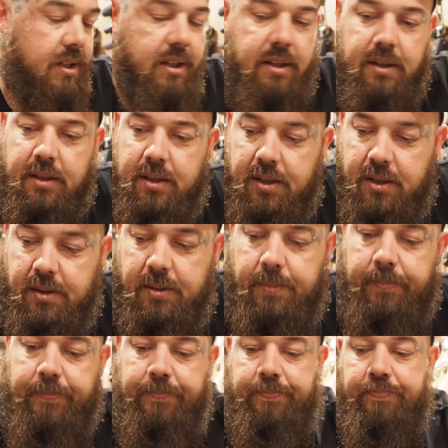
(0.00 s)
end of there.
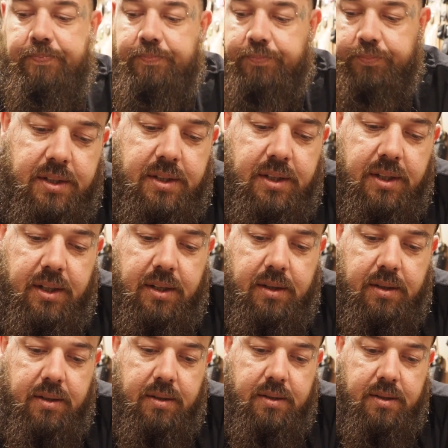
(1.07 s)
It's the end.
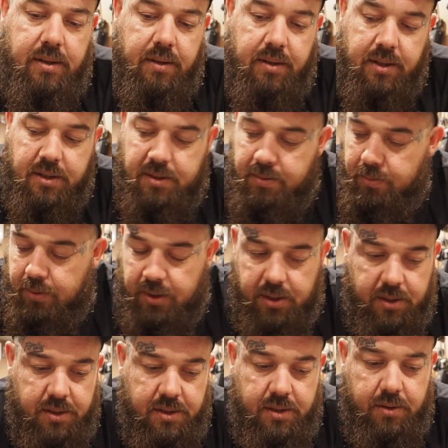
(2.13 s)
So this one
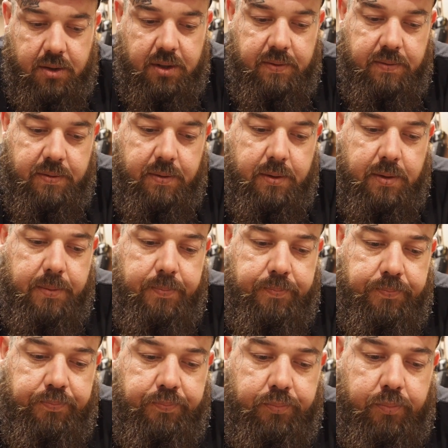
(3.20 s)
is 9 foot
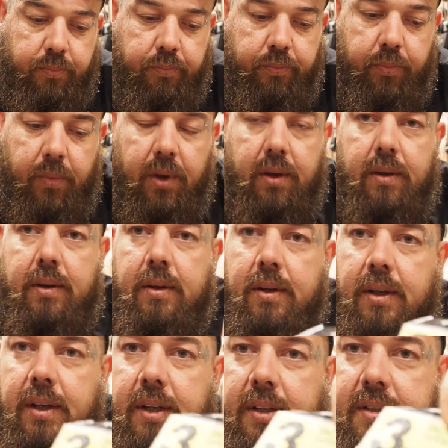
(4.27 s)

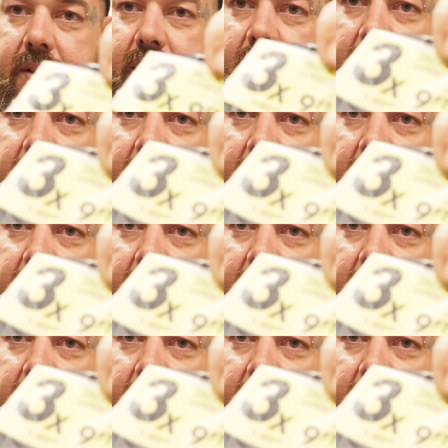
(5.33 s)
and it's